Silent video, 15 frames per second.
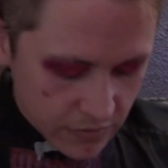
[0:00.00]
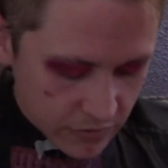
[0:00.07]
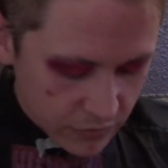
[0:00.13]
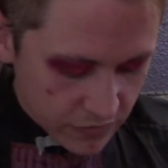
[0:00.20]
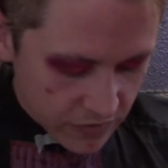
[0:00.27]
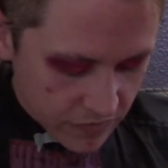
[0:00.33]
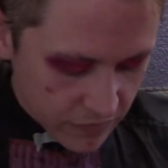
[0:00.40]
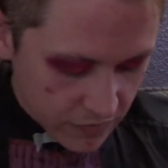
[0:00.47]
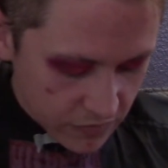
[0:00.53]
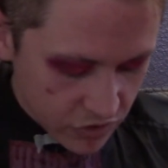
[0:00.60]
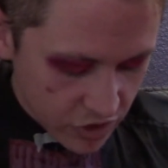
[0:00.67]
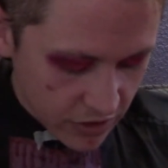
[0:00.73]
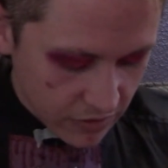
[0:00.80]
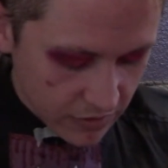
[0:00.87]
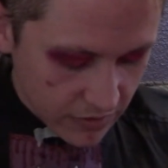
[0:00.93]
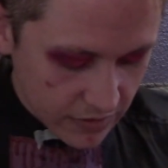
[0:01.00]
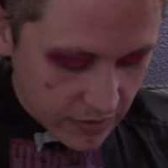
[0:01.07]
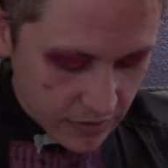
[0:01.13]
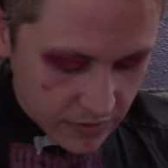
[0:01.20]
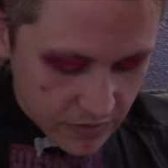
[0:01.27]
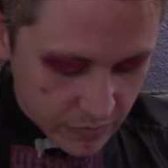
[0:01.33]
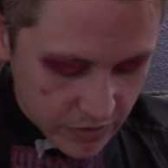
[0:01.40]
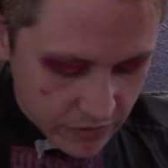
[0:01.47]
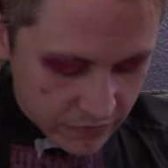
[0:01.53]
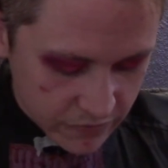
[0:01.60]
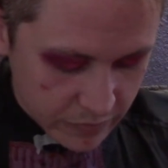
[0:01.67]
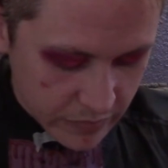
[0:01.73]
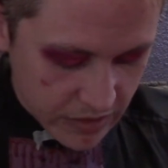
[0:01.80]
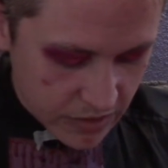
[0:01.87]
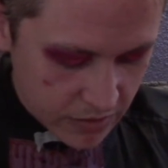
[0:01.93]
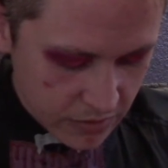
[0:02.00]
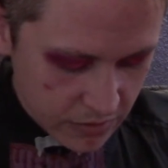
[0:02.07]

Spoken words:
stuff on this channel, I need it to be for me.